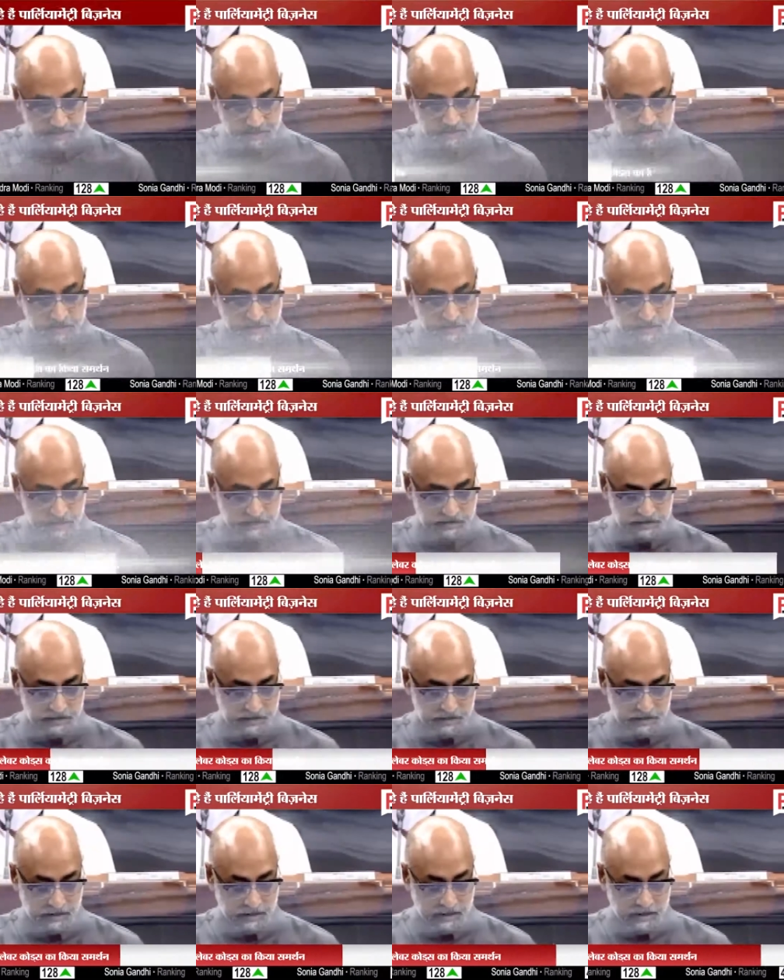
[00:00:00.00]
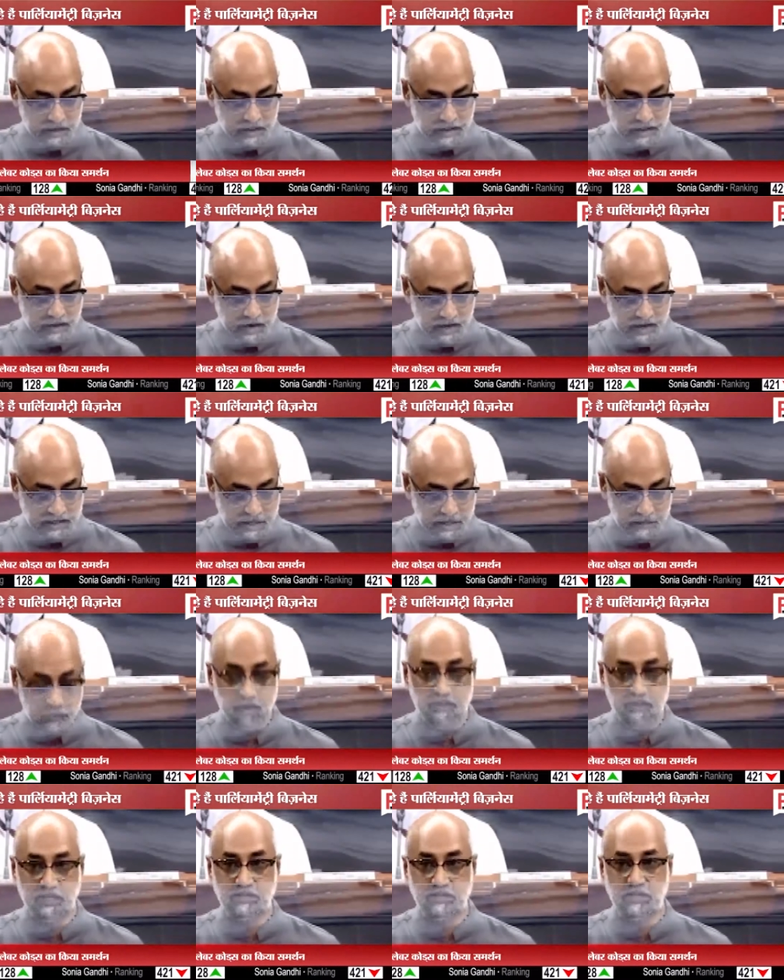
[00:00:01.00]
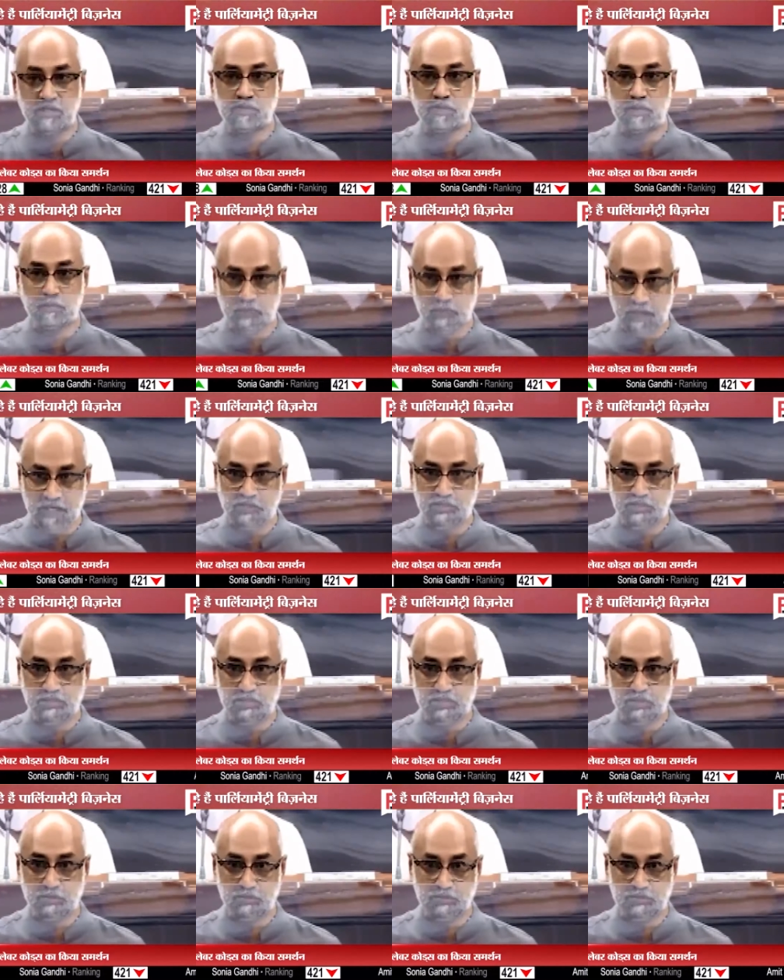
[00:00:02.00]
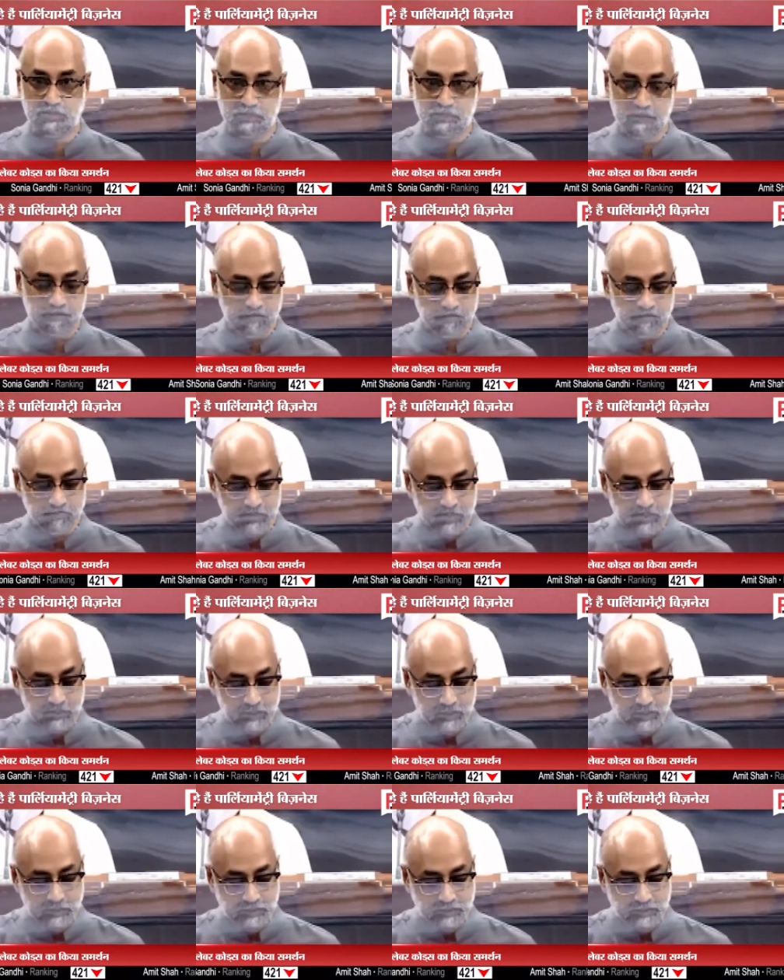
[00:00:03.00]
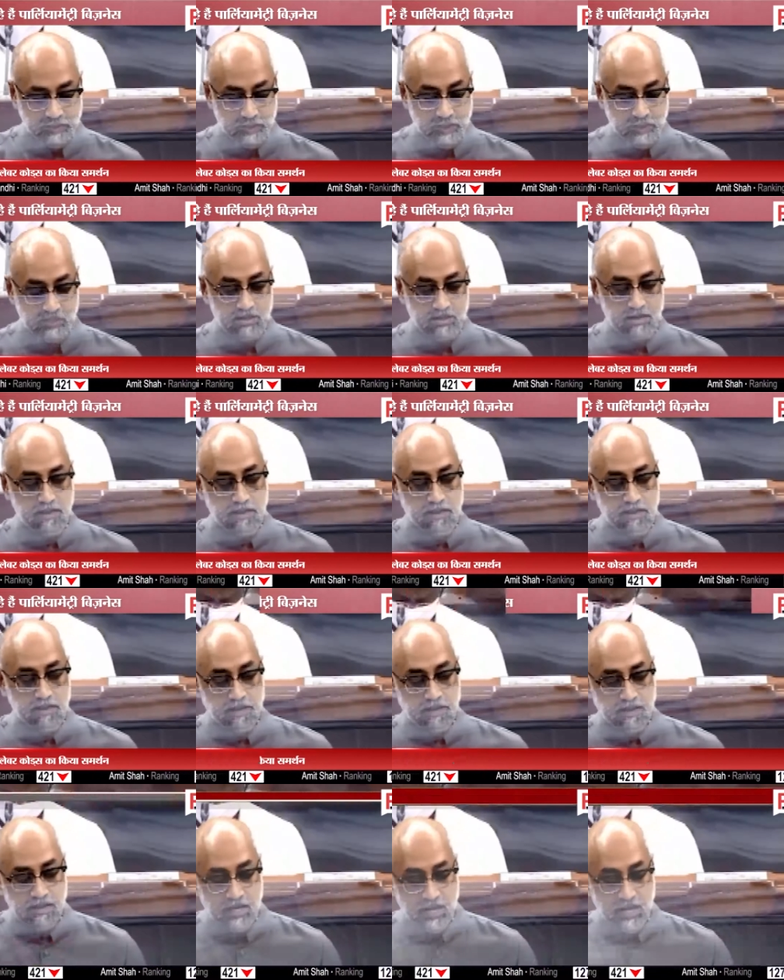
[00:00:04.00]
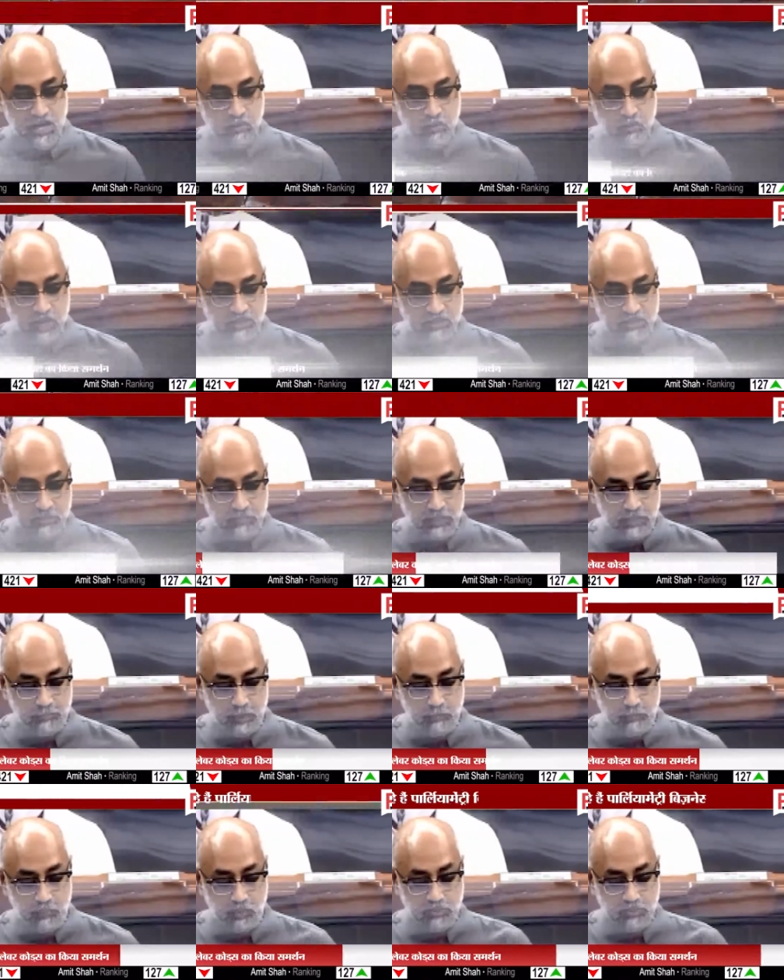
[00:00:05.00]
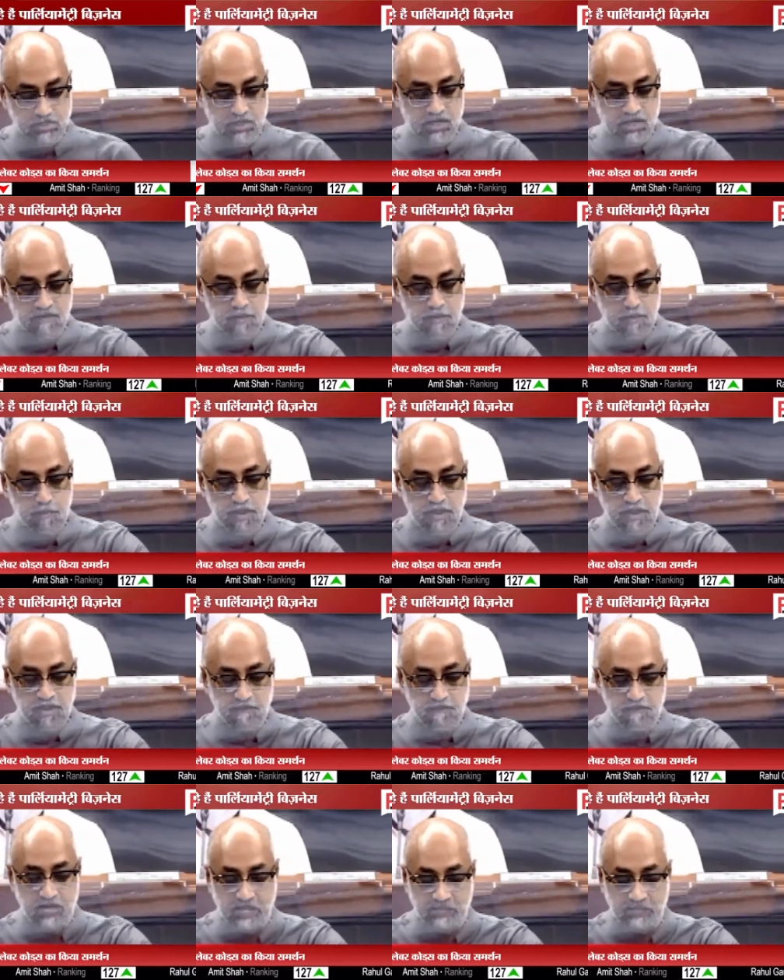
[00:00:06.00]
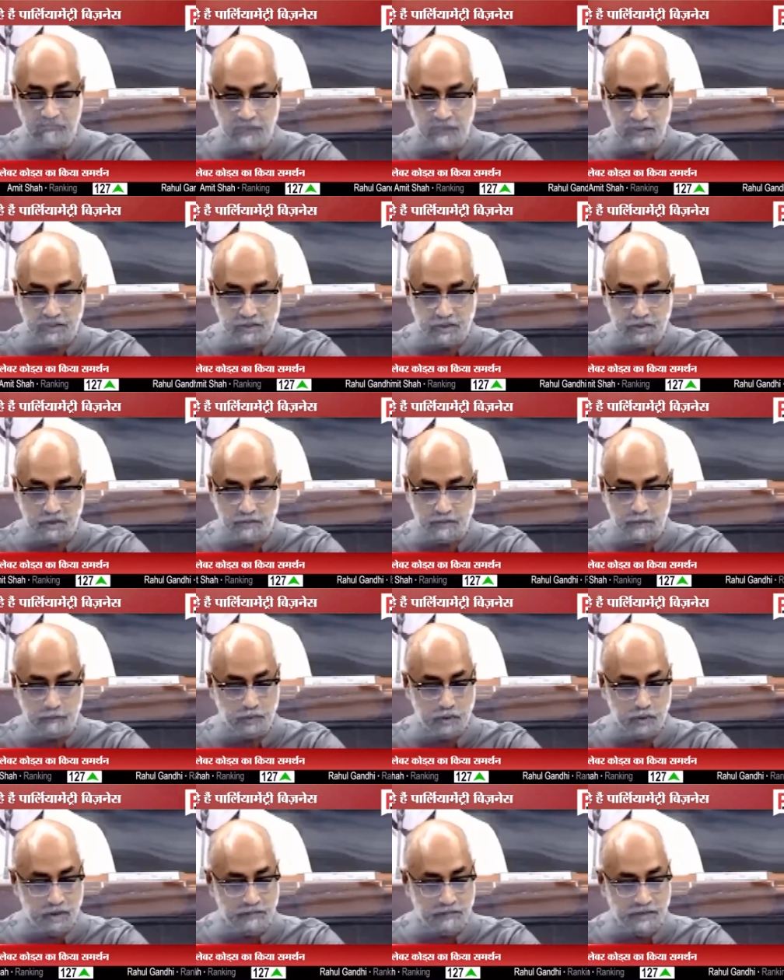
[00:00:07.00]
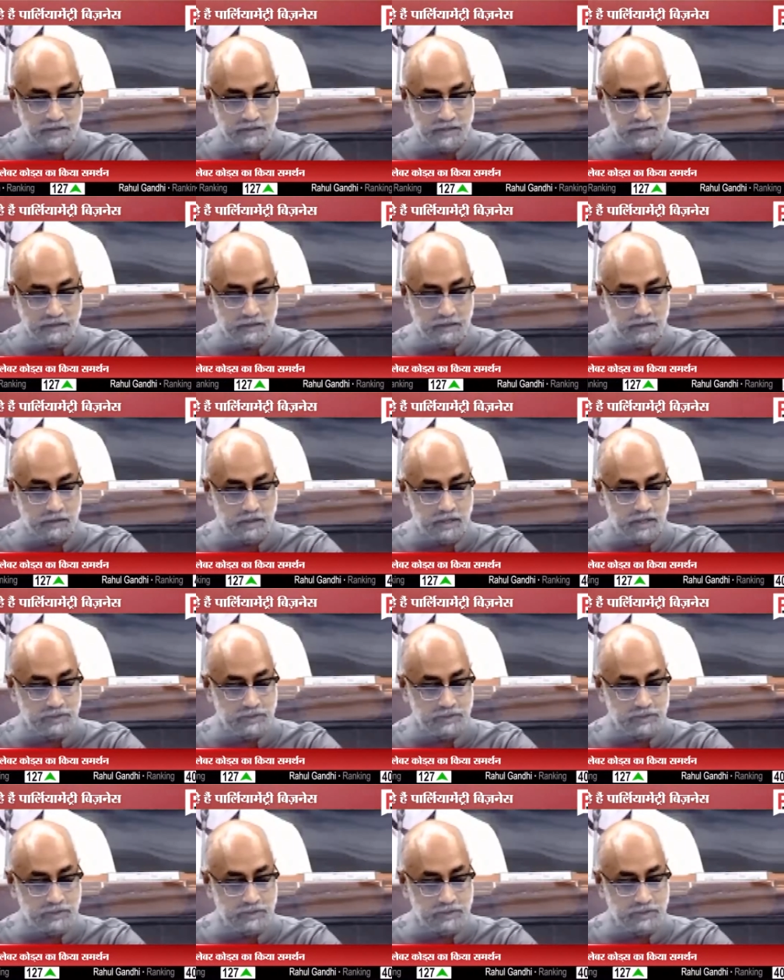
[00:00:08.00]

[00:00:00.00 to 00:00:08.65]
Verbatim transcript: on this also, sir. Now I'll come to the Industrial Relations Code, sir. Sir, I welcome the proposal of a predefined fixed-term employment under